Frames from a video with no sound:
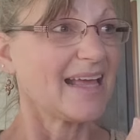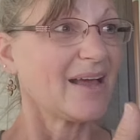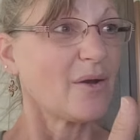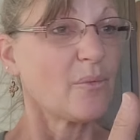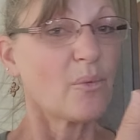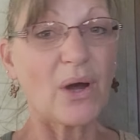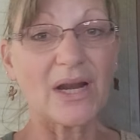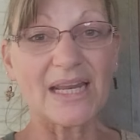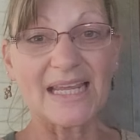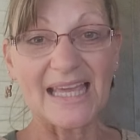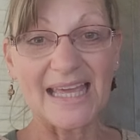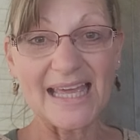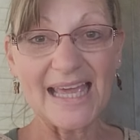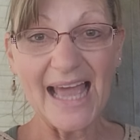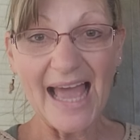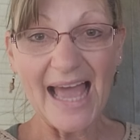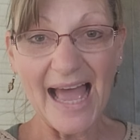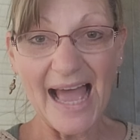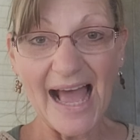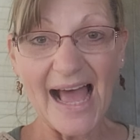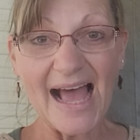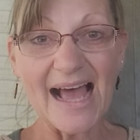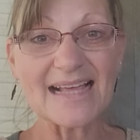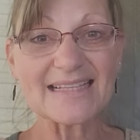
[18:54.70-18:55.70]
What he
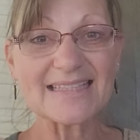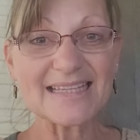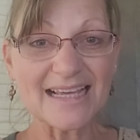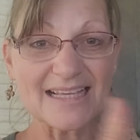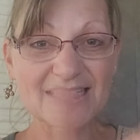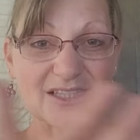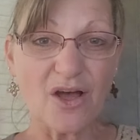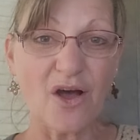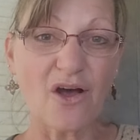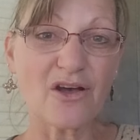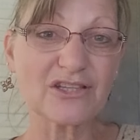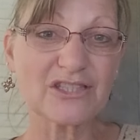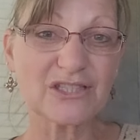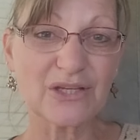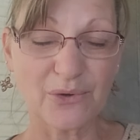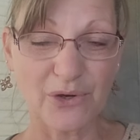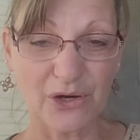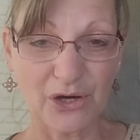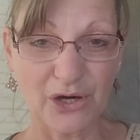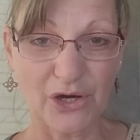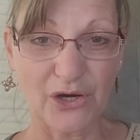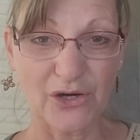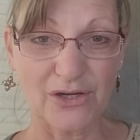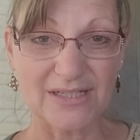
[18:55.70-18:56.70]
has is also
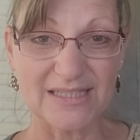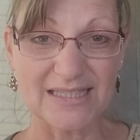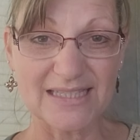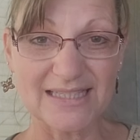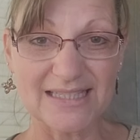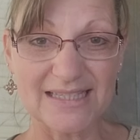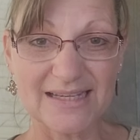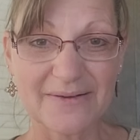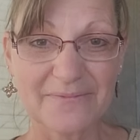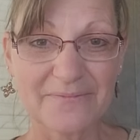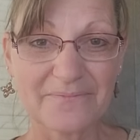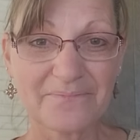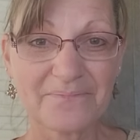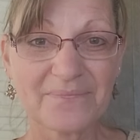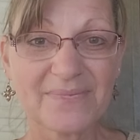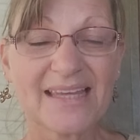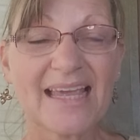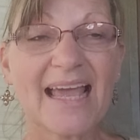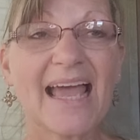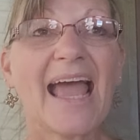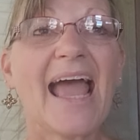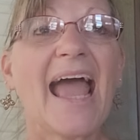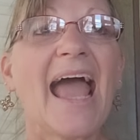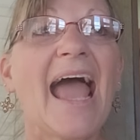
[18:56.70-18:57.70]
hers.
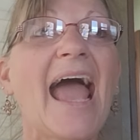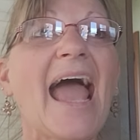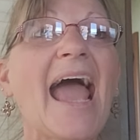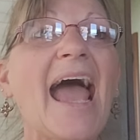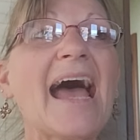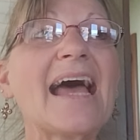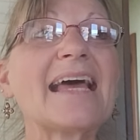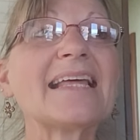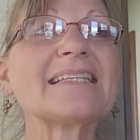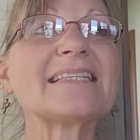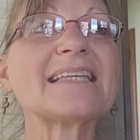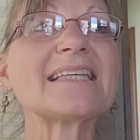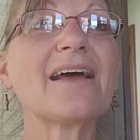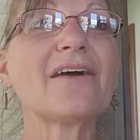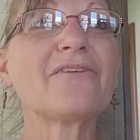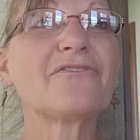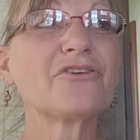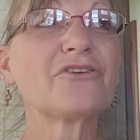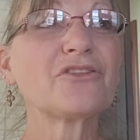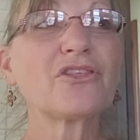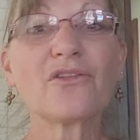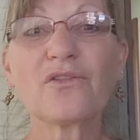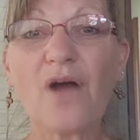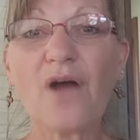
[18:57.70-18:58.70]
And
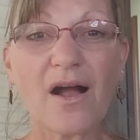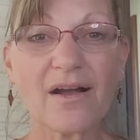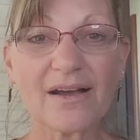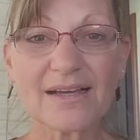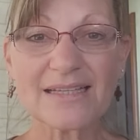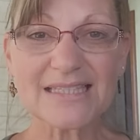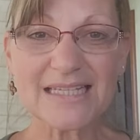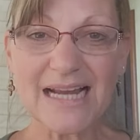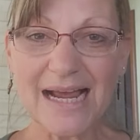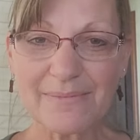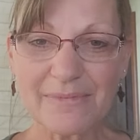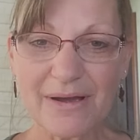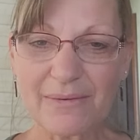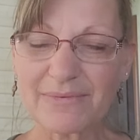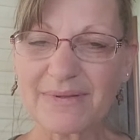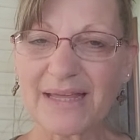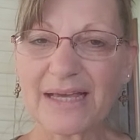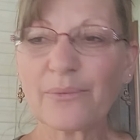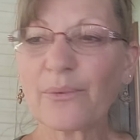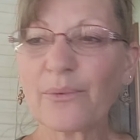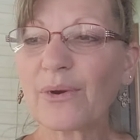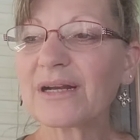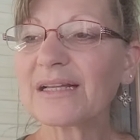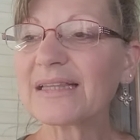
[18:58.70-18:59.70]
for the longest time, I'm
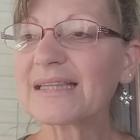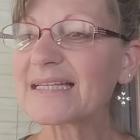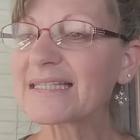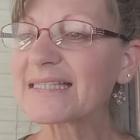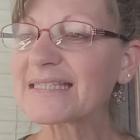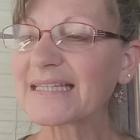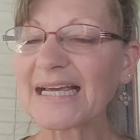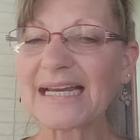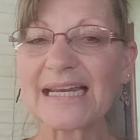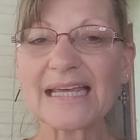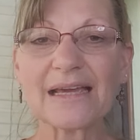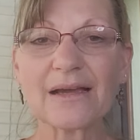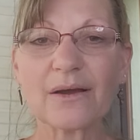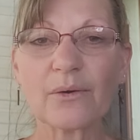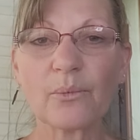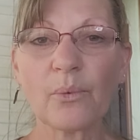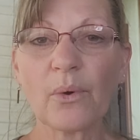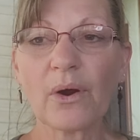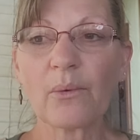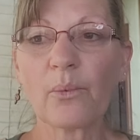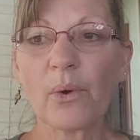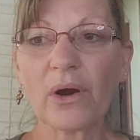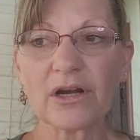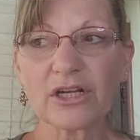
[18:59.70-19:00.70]
like, where did this lady,
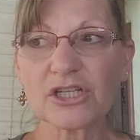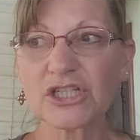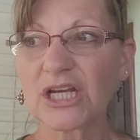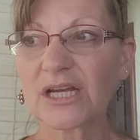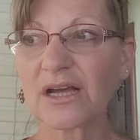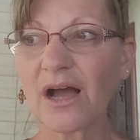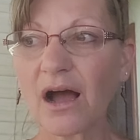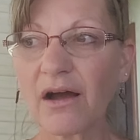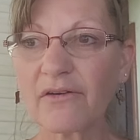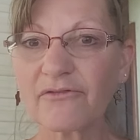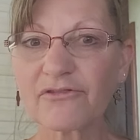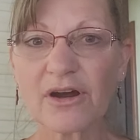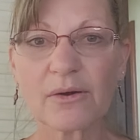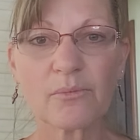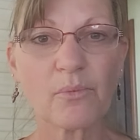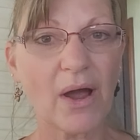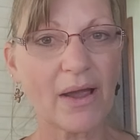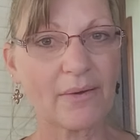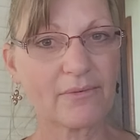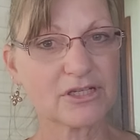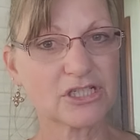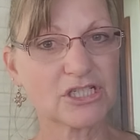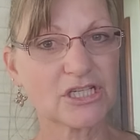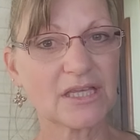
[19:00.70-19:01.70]
where, where did she come from?
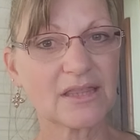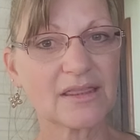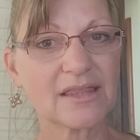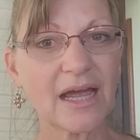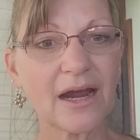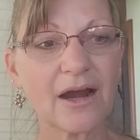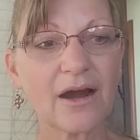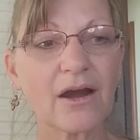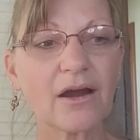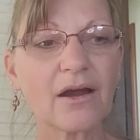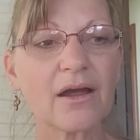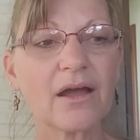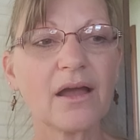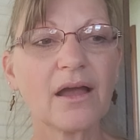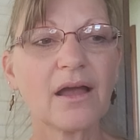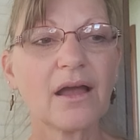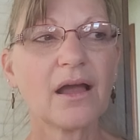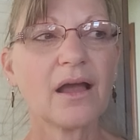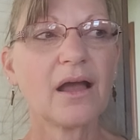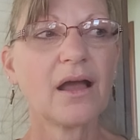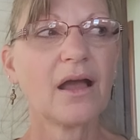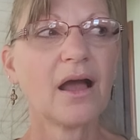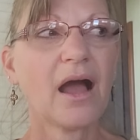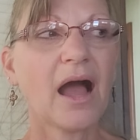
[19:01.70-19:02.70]
Why was she there?
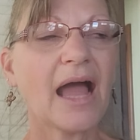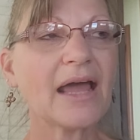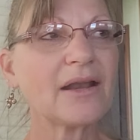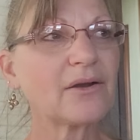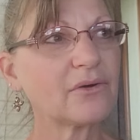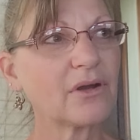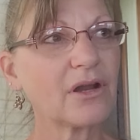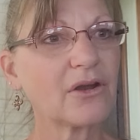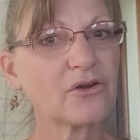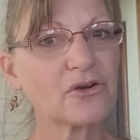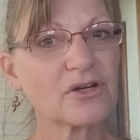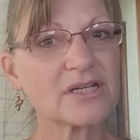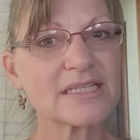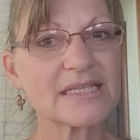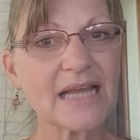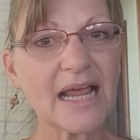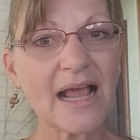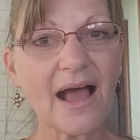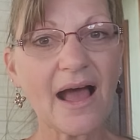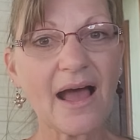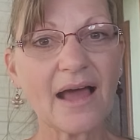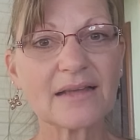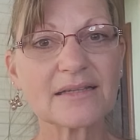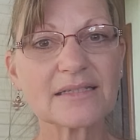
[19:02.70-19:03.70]
I don't
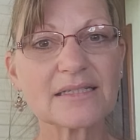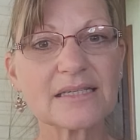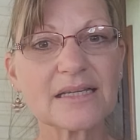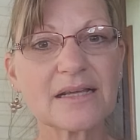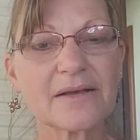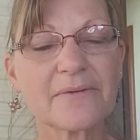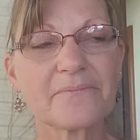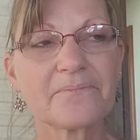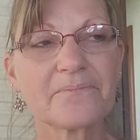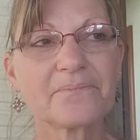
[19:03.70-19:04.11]
understand.